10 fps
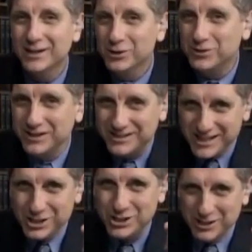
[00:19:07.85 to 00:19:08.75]
who can
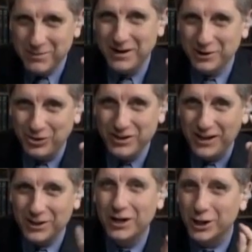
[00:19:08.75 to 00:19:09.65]
teach them how to
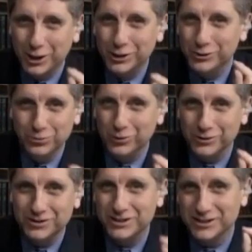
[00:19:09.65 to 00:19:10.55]
think like a good
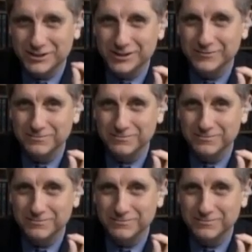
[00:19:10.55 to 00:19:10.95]
world citizen.